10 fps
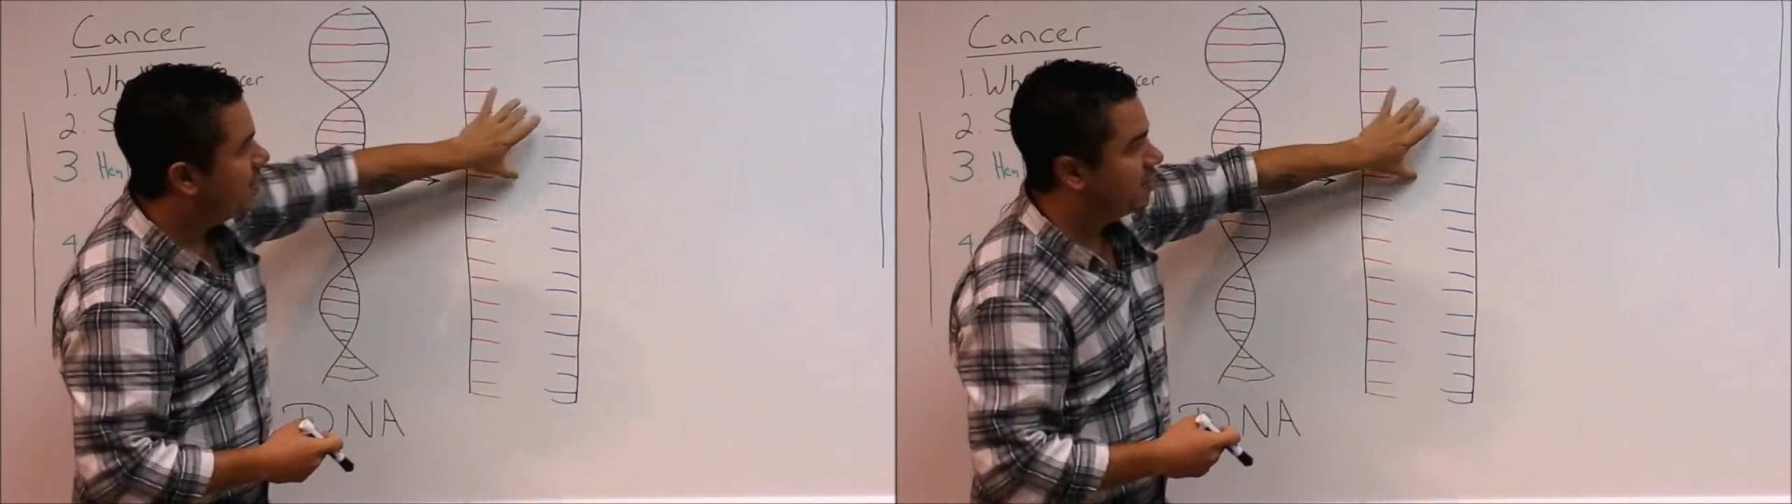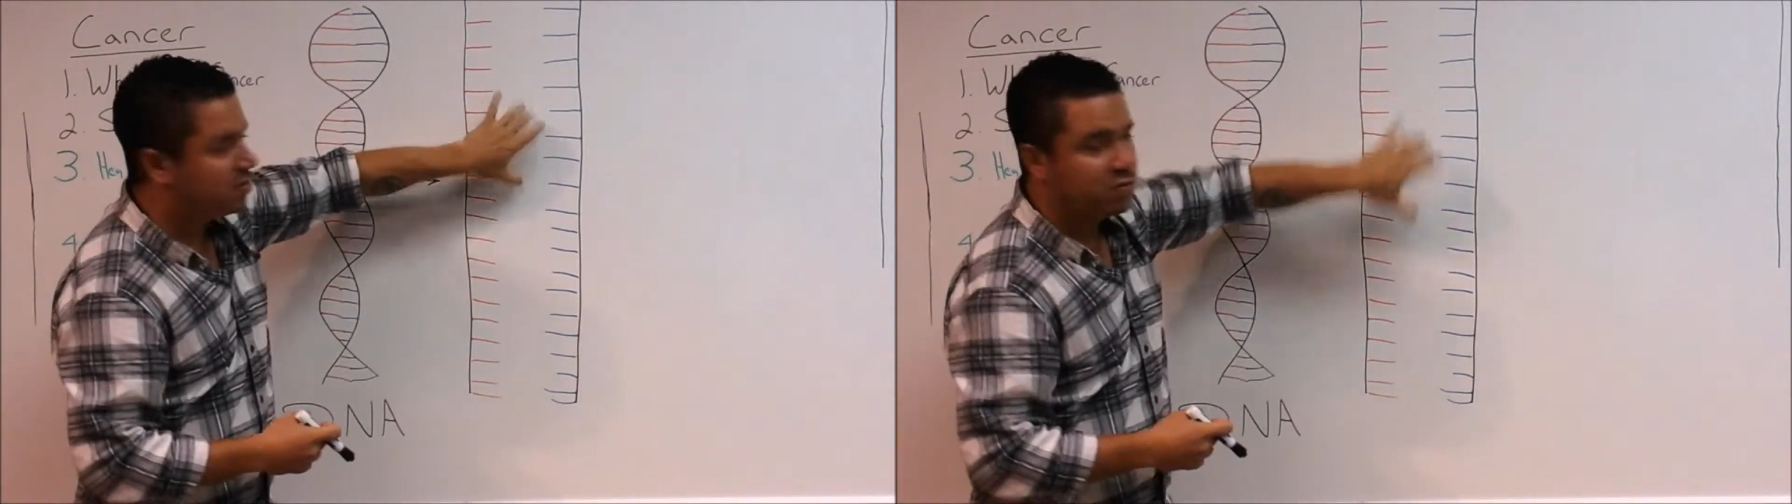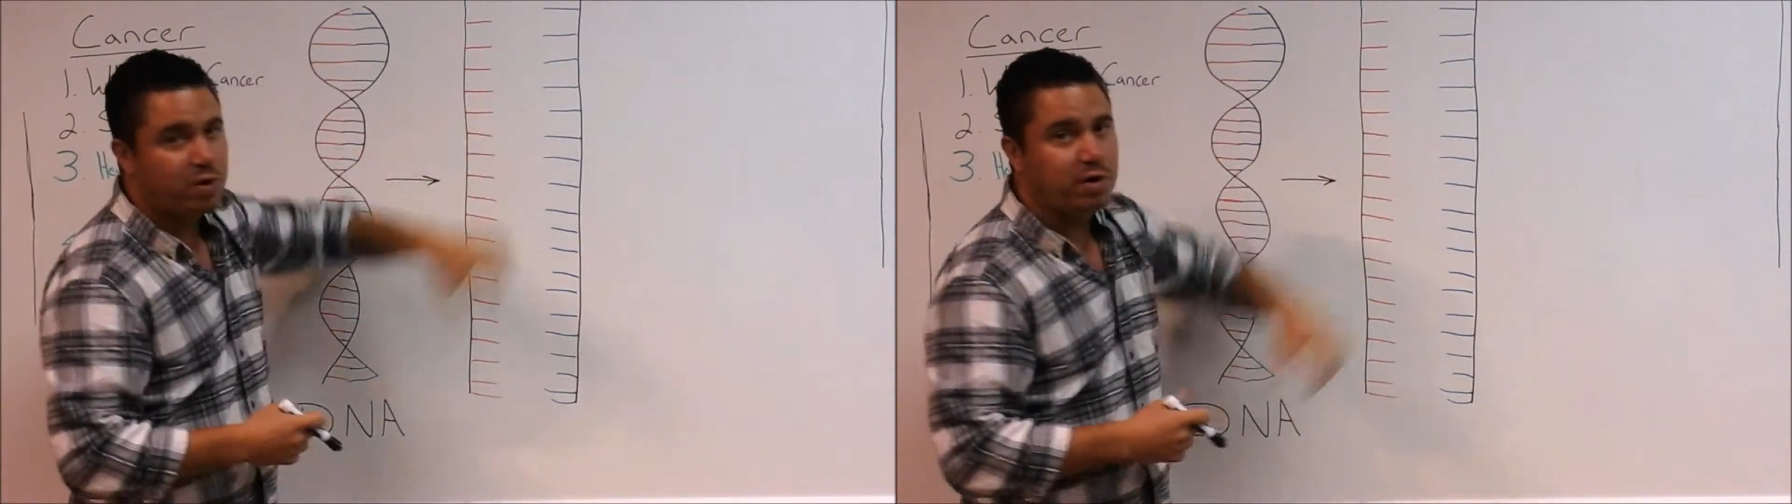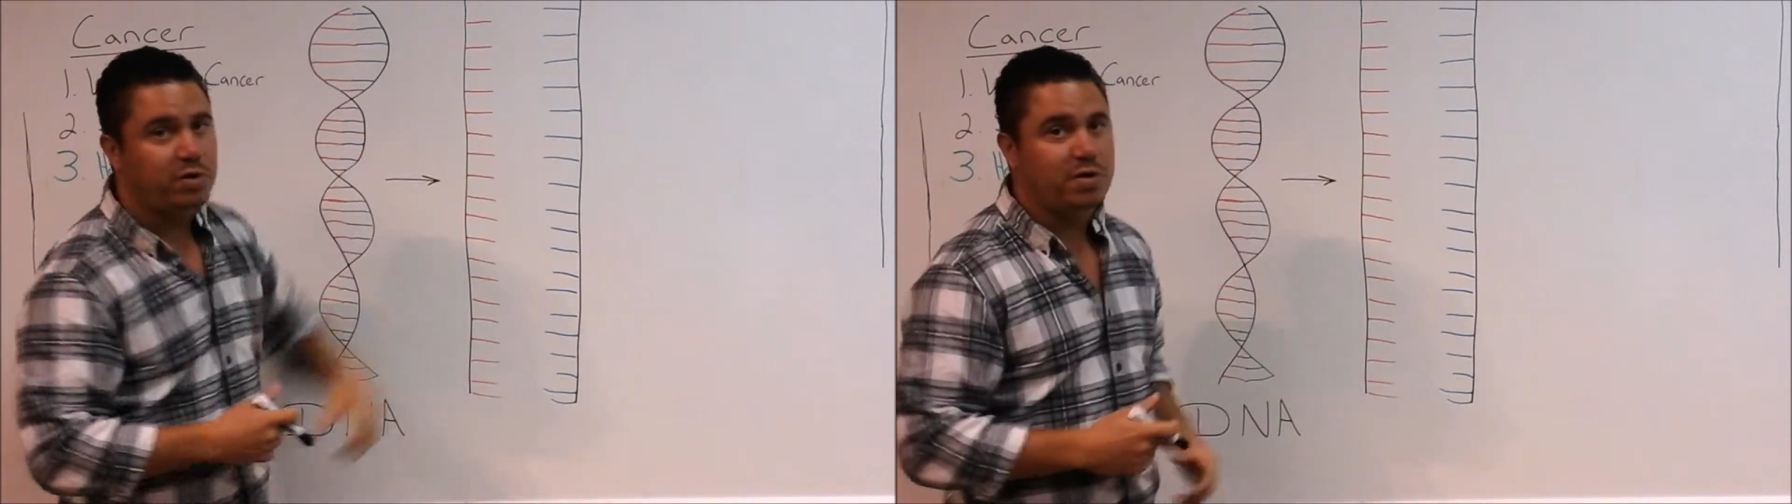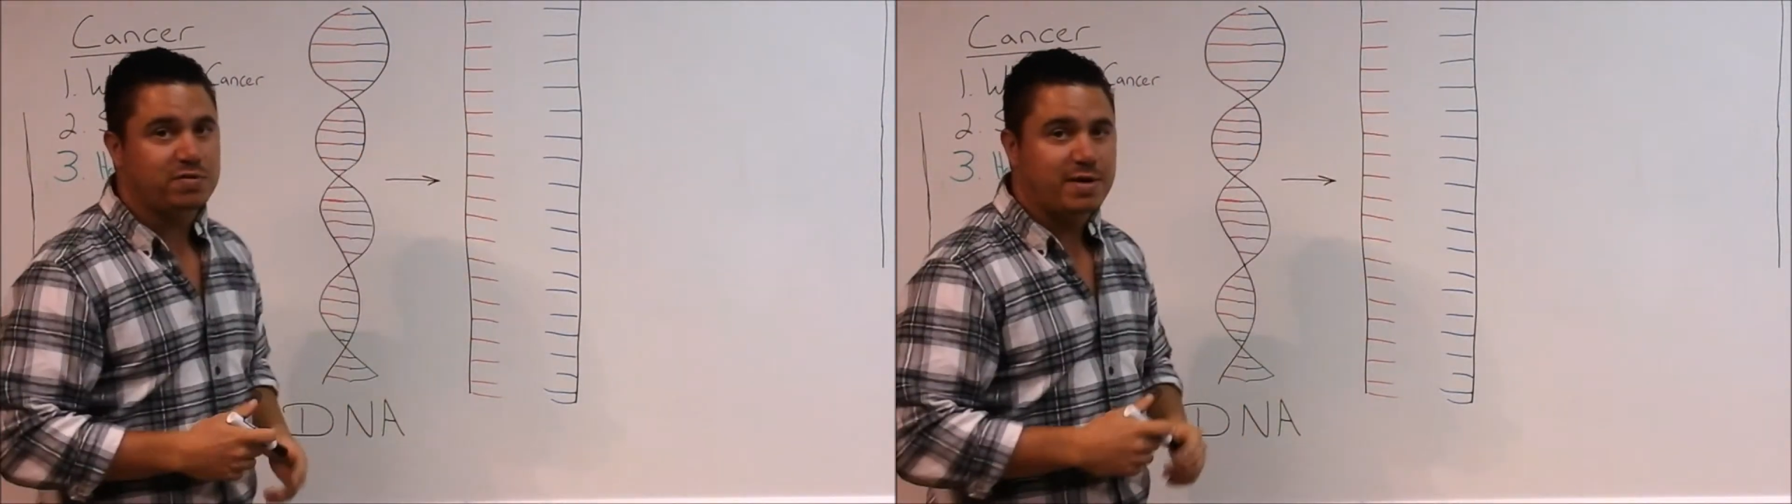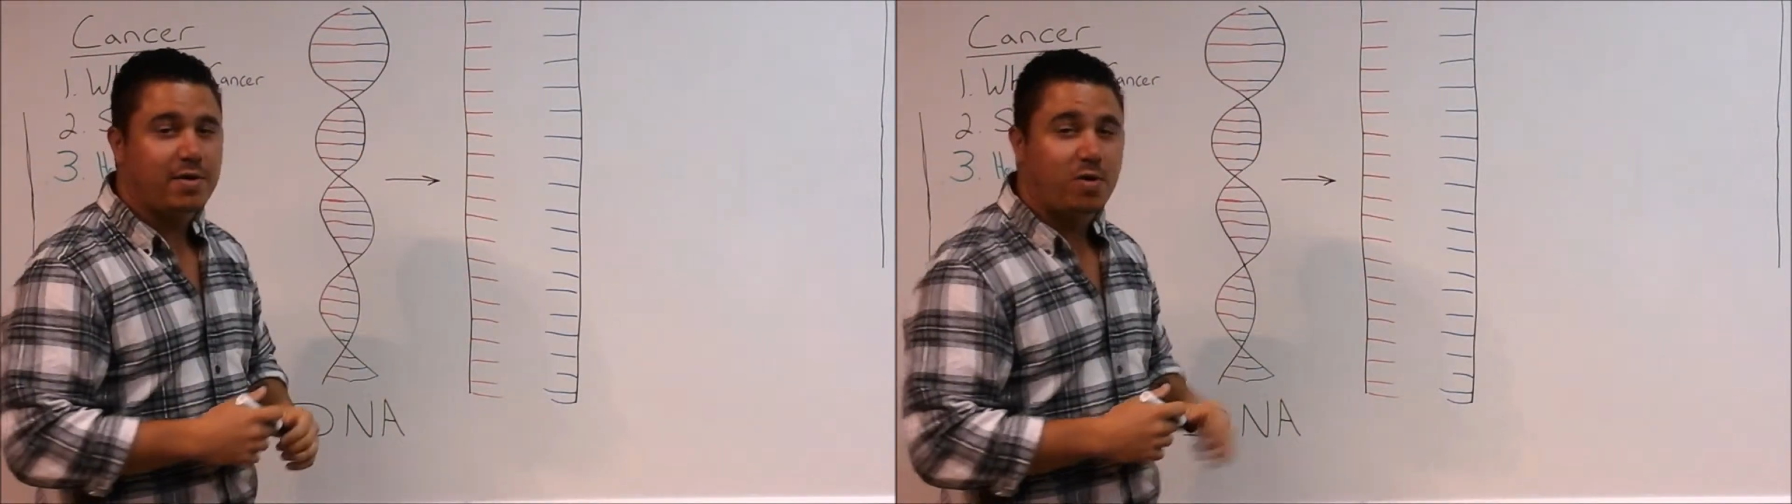and this is what it looks like.